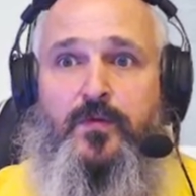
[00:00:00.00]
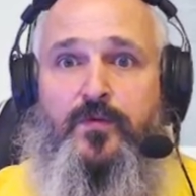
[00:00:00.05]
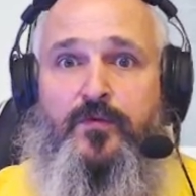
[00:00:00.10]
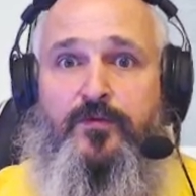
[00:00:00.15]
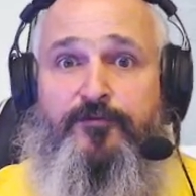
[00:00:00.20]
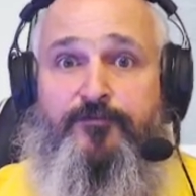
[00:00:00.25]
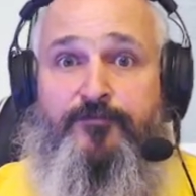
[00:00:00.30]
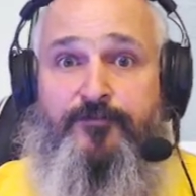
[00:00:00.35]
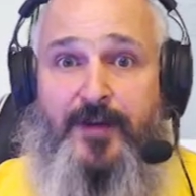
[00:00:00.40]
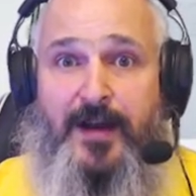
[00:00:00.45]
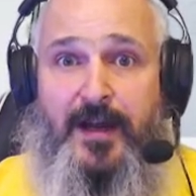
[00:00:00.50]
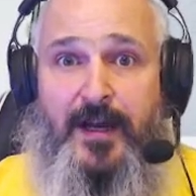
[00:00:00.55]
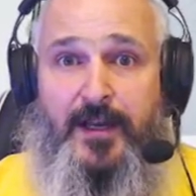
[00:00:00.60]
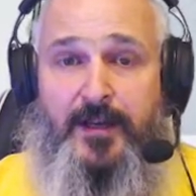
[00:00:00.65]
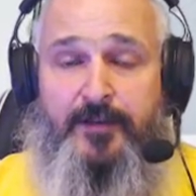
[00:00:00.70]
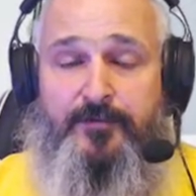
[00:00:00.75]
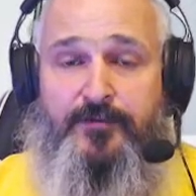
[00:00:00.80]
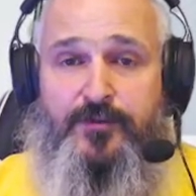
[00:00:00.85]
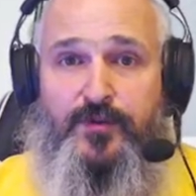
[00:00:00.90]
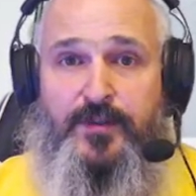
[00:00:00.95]

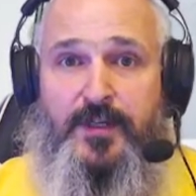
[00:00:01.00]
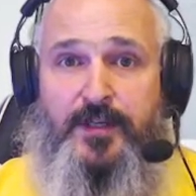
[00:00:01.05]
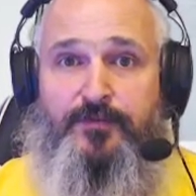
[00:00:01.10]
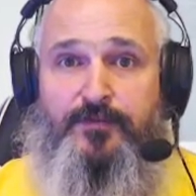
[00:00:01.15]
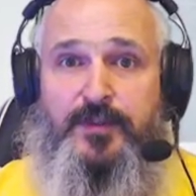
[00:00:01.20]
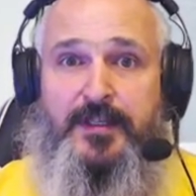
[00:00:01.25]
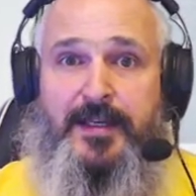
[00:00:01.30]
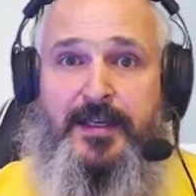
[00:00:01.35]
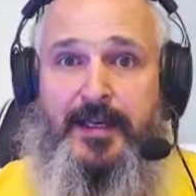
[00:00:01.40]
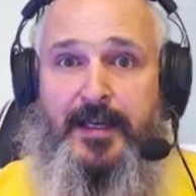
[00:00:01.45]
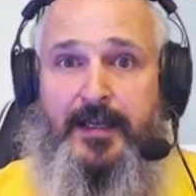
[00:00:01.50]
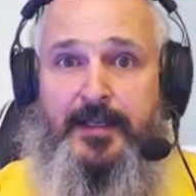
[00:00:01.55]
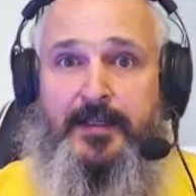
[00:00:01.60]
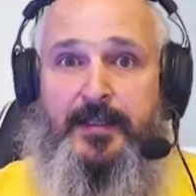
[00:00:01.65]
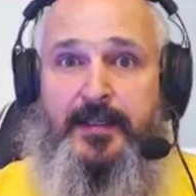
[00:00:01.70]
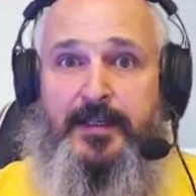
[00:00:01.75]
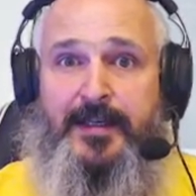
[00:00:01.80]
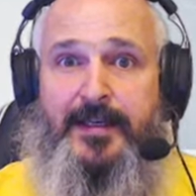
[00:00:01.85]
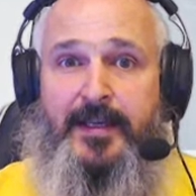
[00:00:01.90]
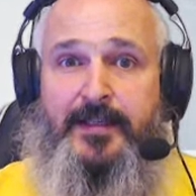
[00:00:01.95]
5 so that we
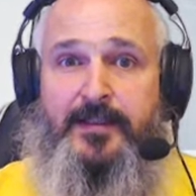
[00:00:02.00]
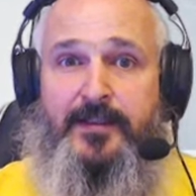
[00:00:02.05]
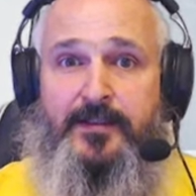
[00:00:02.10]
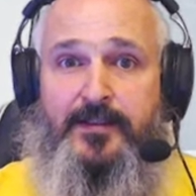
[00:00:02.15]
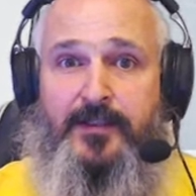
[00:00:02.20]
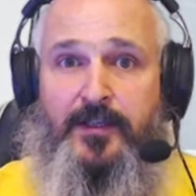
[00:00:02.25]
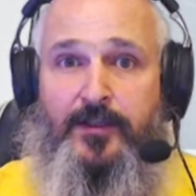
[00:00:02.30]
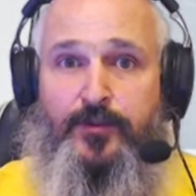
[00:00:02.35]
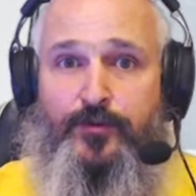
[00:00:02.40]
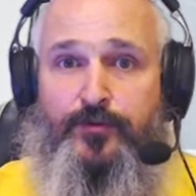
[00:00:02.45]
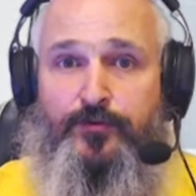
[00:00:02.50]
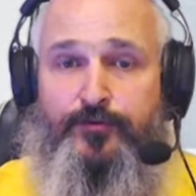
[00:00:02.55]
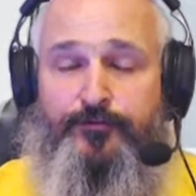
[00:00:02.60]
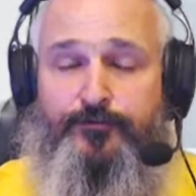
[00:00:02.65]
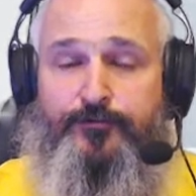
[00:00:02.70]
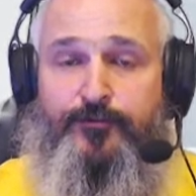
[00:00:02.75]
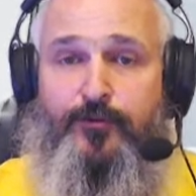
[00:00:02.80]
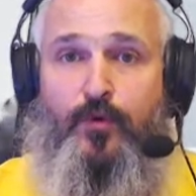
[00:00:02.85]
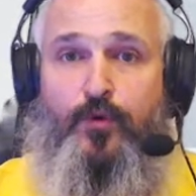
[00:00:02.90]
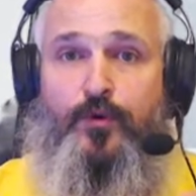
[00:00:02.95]
can get another
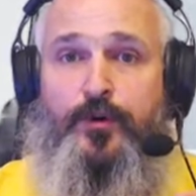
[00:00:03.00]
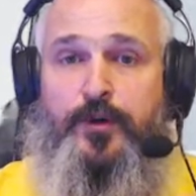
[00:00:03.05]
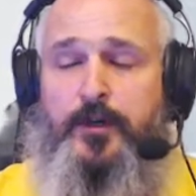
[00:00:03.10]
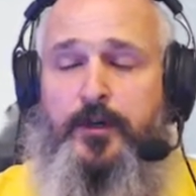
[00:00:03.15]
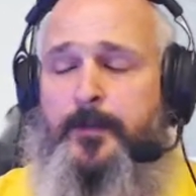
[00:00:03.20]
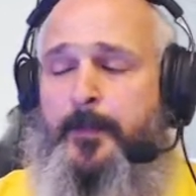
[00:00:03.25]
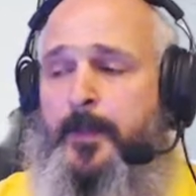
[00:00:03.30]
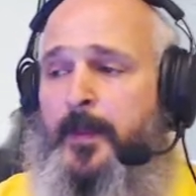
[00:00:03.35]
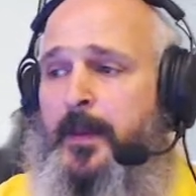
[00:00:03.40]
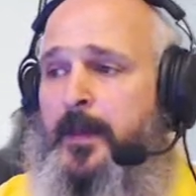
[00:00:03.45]
4